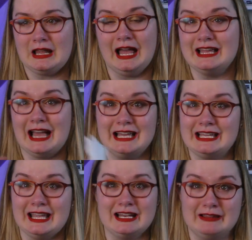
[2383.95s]
I, I
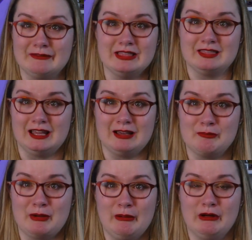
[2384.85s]
can't even think
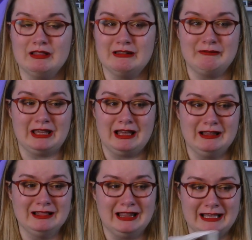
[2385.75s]
about Olivia.
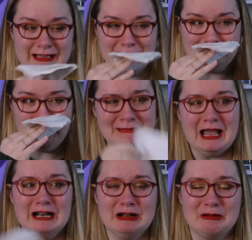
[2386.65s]
Like,
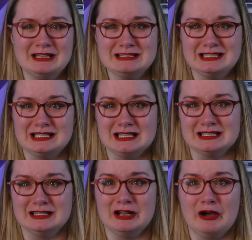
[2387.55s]
I know that she
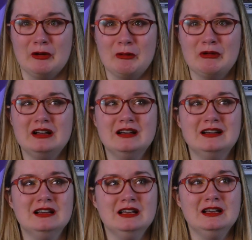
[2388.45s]
doesn't know,
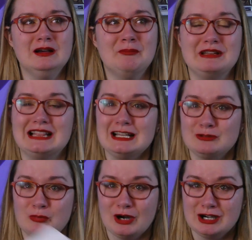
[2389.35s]
but
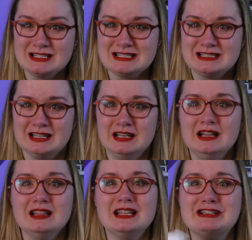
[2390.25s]
that's worse.
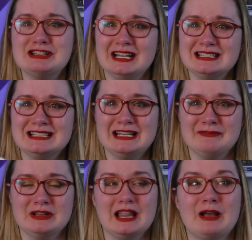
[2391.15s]
Like she hasn't
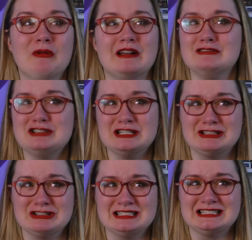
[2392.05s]
even like What if She's
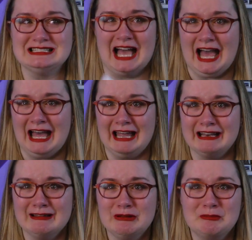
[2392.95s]
just
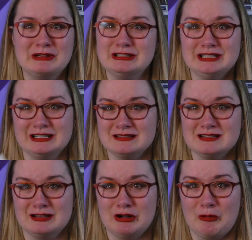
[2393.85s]
sad, but she
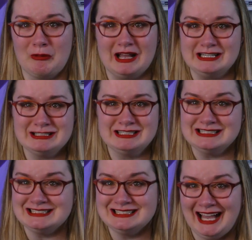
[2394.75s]
doesn't know why she's
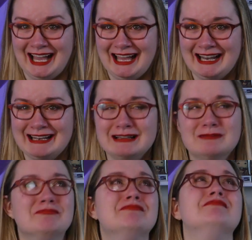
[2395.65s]
sad.